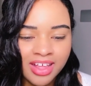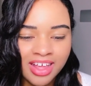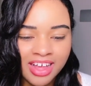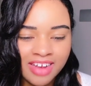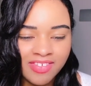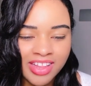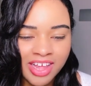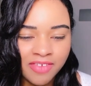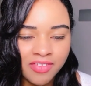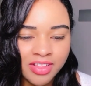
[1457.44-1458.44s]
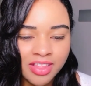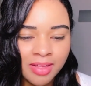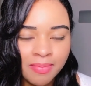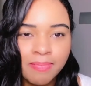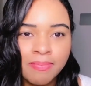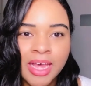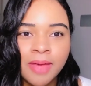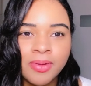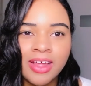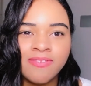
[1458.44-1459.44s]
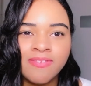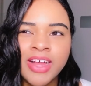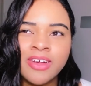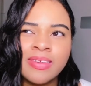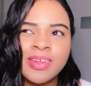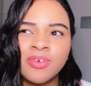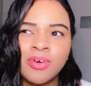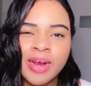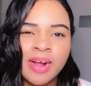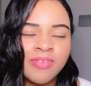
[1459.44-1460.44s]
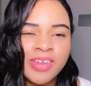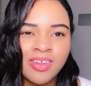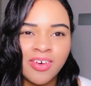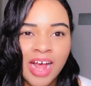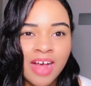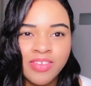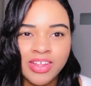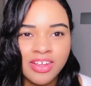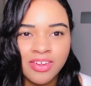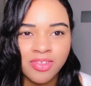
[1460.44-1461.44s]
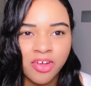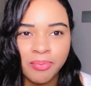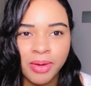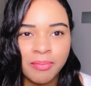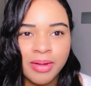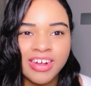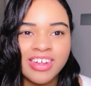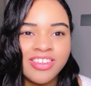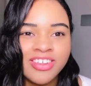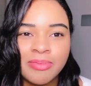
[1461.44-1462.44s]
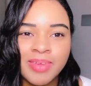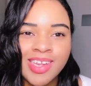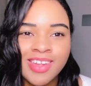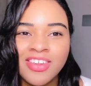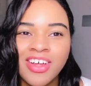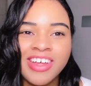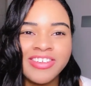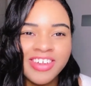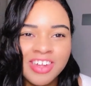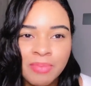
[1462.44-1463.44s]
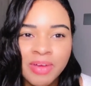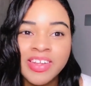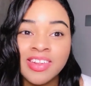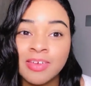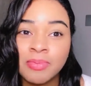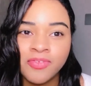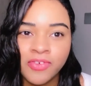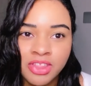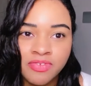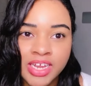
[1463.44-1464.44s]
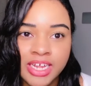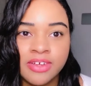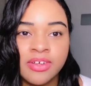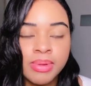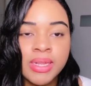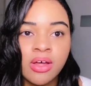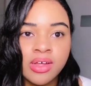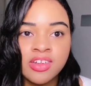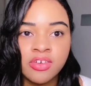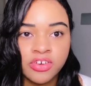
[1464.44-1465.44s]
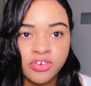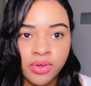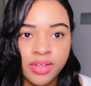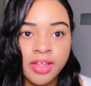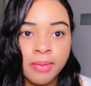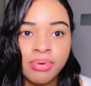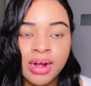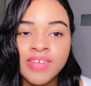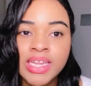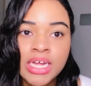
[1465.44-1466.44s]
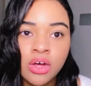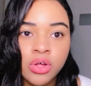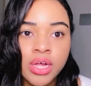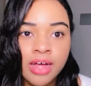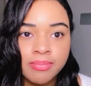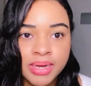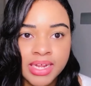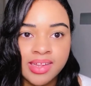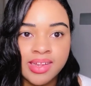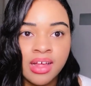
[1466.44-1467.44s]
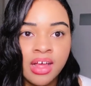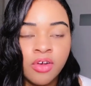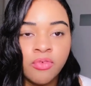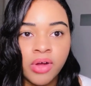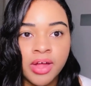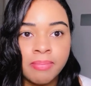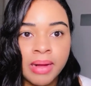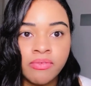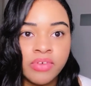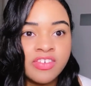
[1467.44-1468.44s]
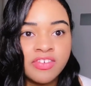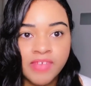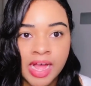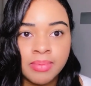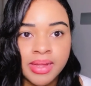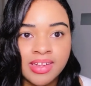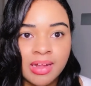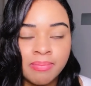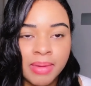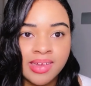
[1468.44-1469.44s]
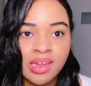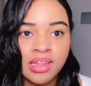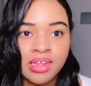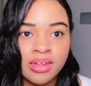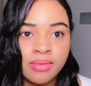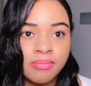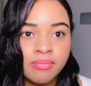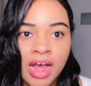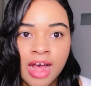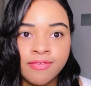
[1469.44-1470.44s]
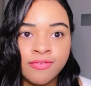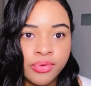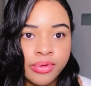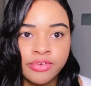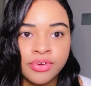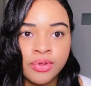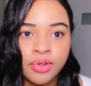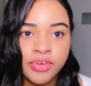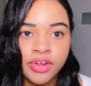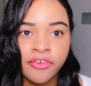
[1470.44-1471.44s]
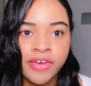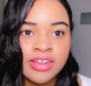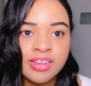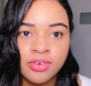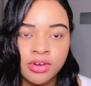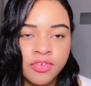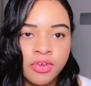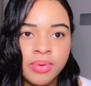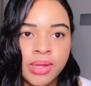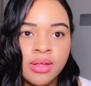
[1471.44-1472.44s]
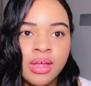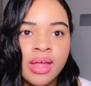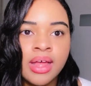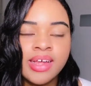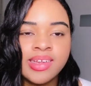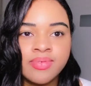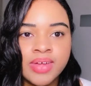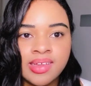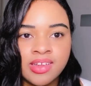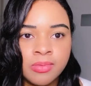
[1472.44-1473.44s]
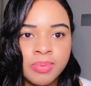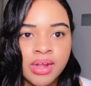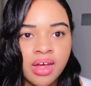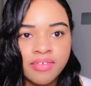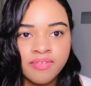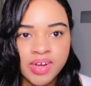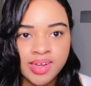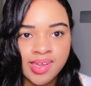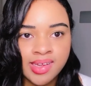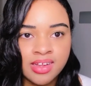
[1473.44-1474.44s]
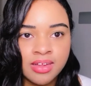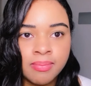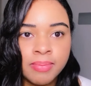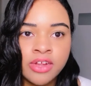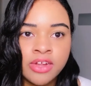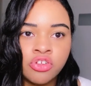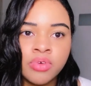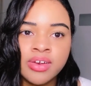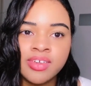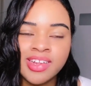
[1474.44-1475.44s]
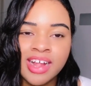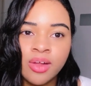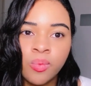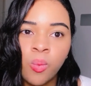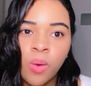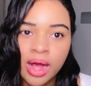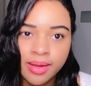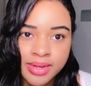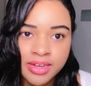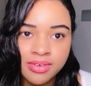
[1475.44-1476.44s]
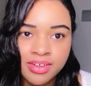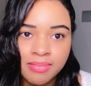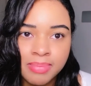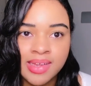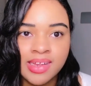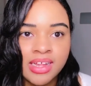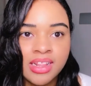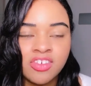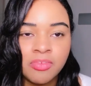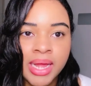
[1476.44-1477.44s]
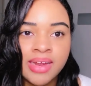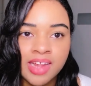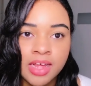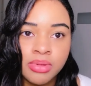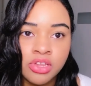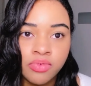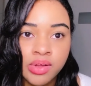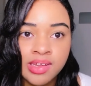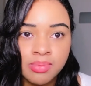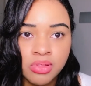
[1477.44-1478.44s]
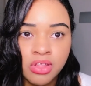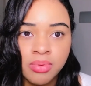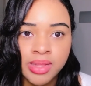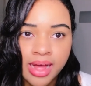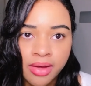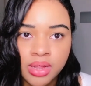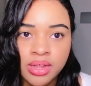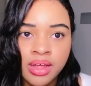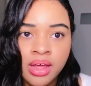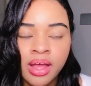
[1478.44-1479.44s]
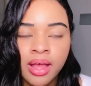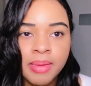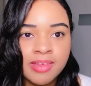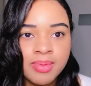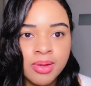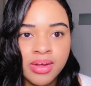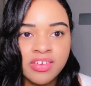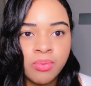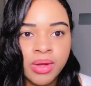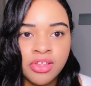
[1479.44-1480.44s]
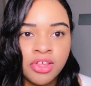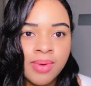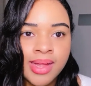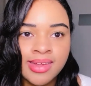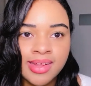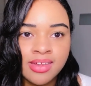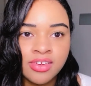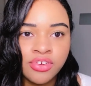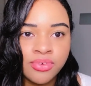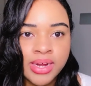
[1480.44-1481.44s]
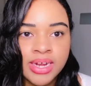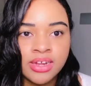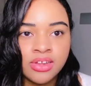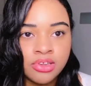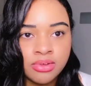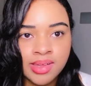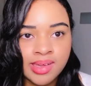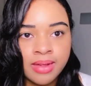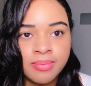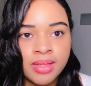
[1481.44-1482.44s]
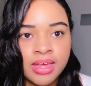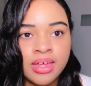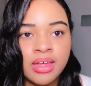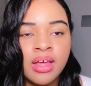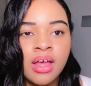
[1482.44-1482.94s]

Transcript: I can't even think of it, that make up your like FICO score, whatever it's called. I haven't, thought about American terms in so long. Should have done my research before the video. But long story short, they're privately owned companies run by rich families that basically have full control over your credit score, if you will. It's a really stupid, unfair system, but I do understand why we do it. But seeing that Japan is able to run smoothly without it, it makes me question why the US doesn't join in and do the same thing.